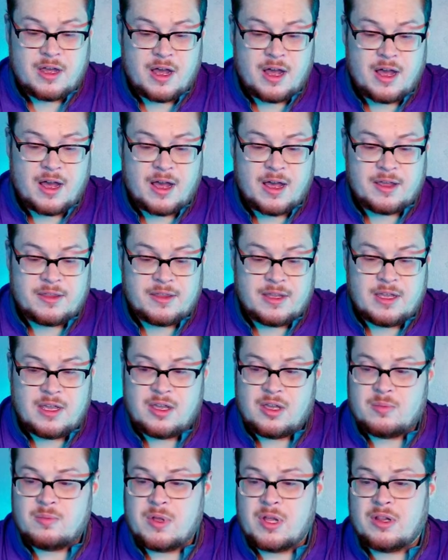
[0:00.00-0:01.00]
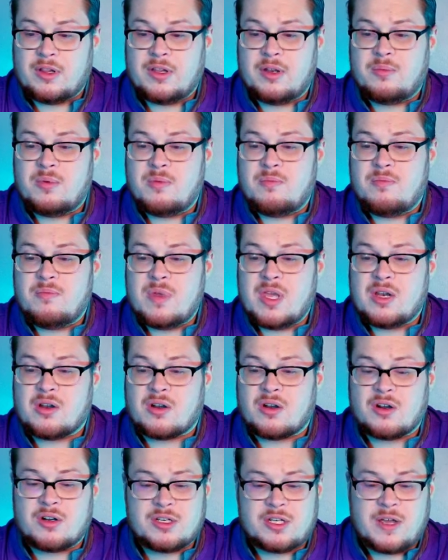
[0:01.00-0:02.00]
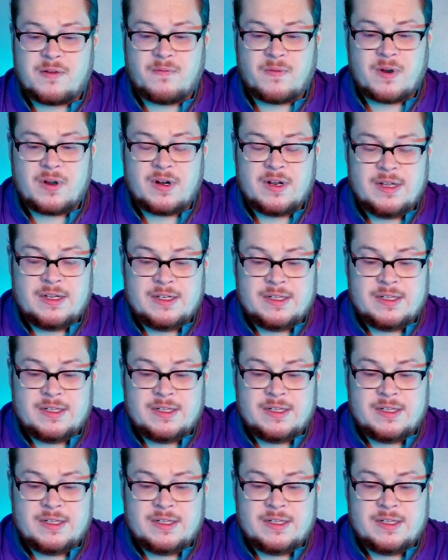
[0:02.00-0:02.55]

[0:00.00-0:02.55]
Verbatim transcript: Uh, I think he could be a little bit meaner or tougher.